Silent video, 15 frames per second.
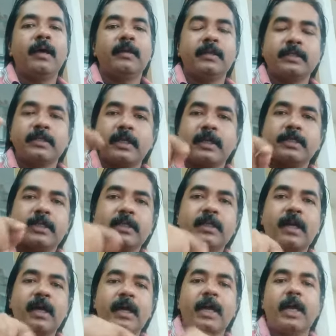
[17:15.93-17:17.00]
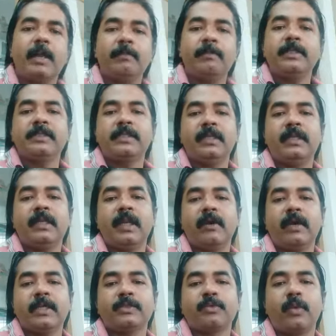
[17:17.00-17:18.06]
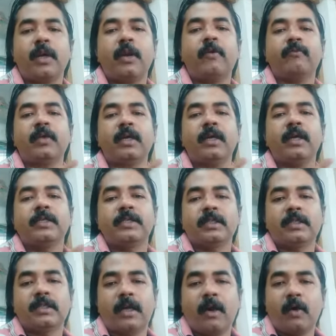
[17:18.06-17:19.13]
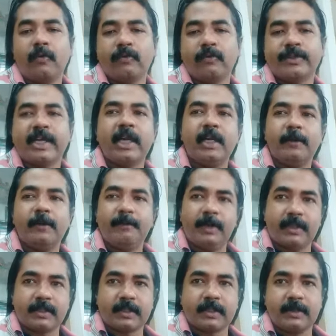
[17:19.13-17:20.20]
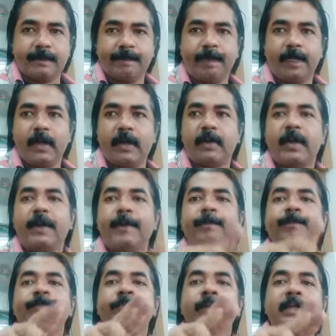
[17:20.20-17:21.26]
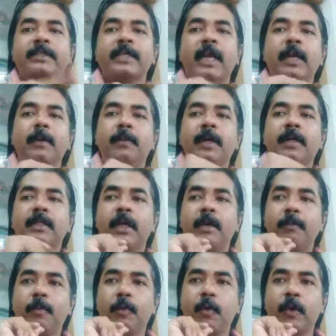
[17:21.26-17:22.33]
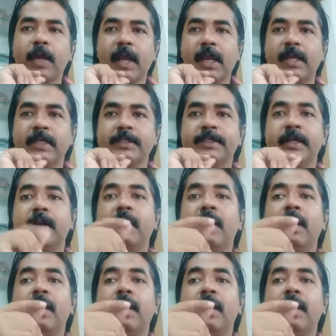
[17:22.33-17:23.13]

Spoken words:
This nakshatra can be seen as one of the nakshatra of childbirth. Okay, childbirth and procreation.